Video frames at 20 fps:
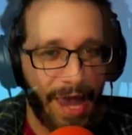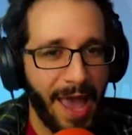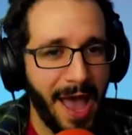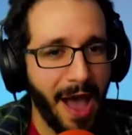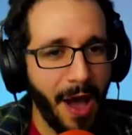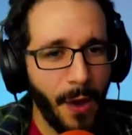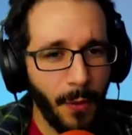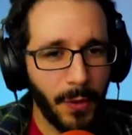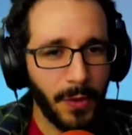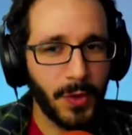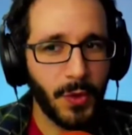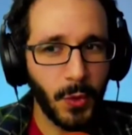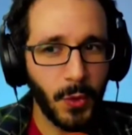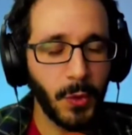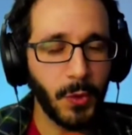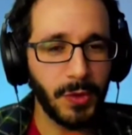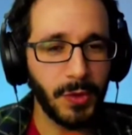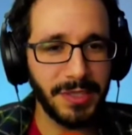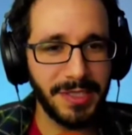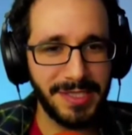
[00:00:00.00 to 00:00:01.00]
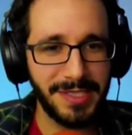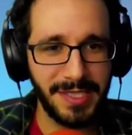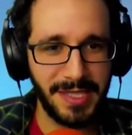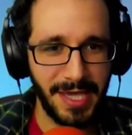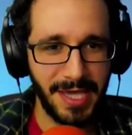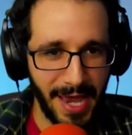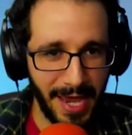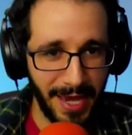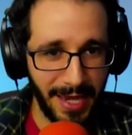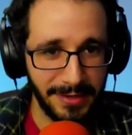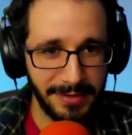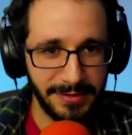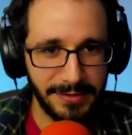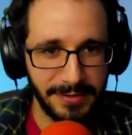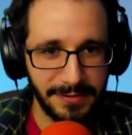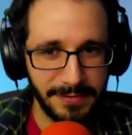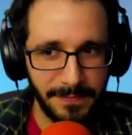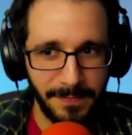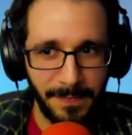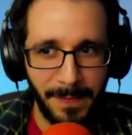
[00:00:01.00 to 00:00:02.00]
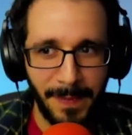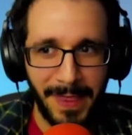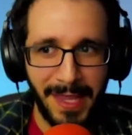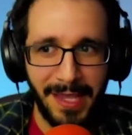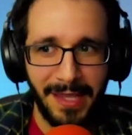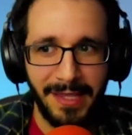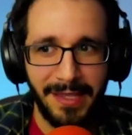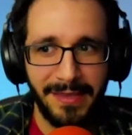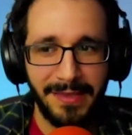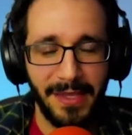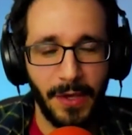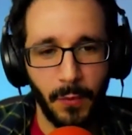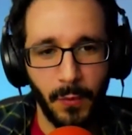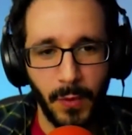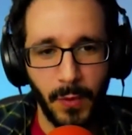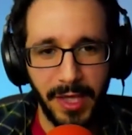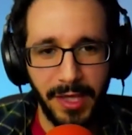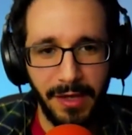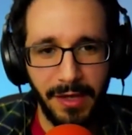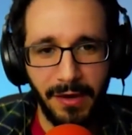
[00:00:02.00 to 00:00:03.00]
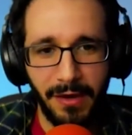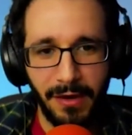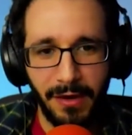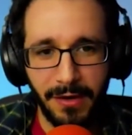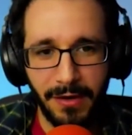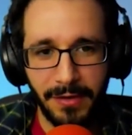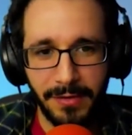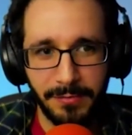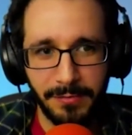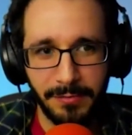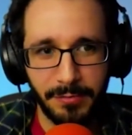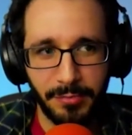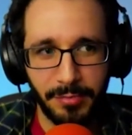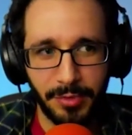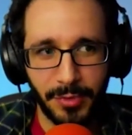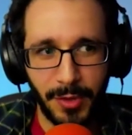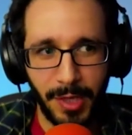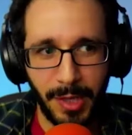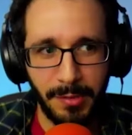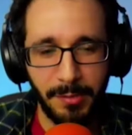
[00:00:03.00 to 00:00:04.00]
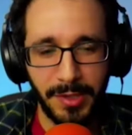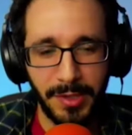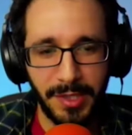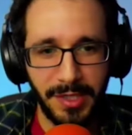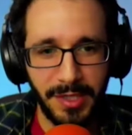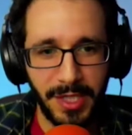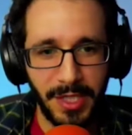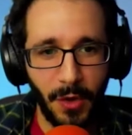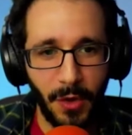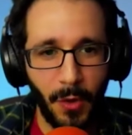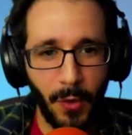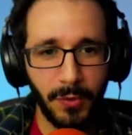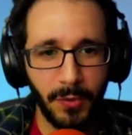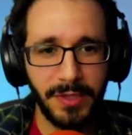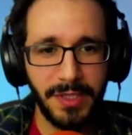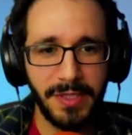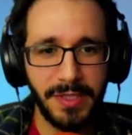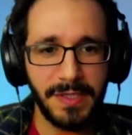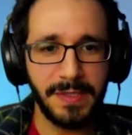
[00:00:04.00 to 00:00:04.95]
How cool is that we are probably the only